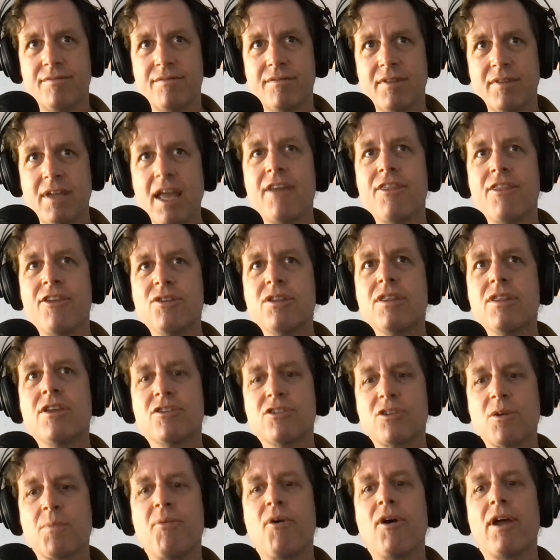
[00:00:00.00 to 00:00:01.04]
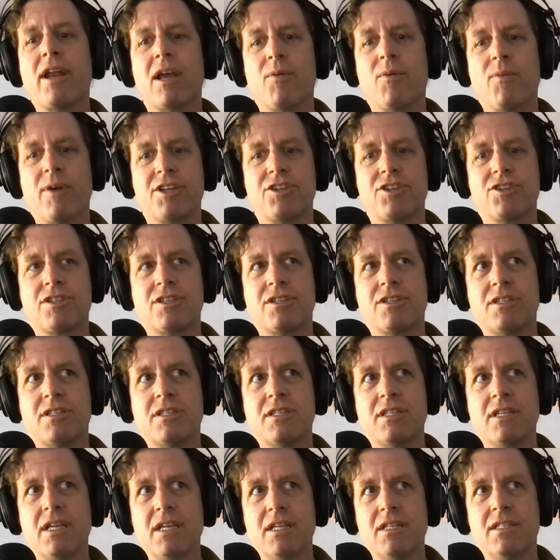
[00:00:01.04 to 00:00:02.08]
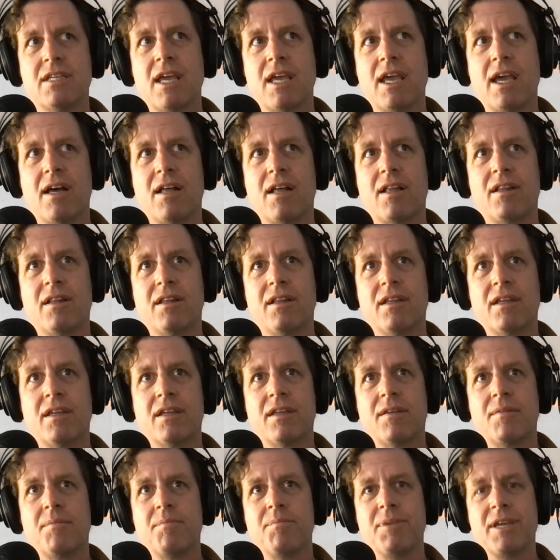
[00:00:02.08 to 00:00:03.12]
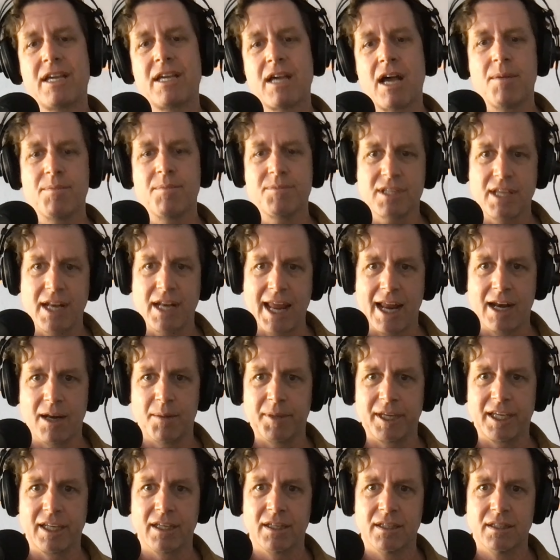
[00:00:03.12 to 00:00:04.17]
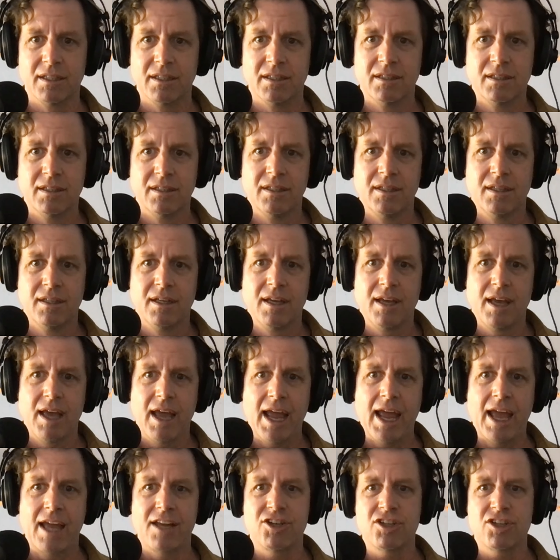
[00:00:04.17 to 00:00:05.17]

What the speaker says: yeah, there's a point at which detail becomes an enemy. And